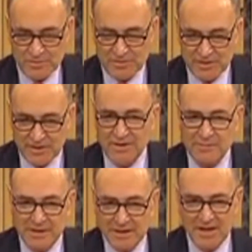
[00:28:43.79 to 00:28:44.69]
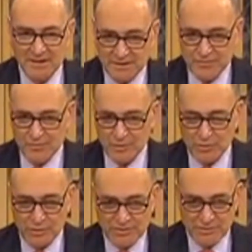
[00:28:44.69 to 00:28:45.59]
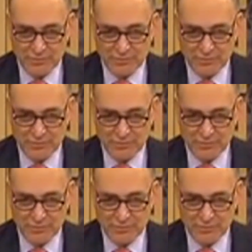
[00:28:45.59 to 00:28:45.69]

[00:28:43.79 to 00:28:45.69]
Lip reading: particularly my colleagues from across the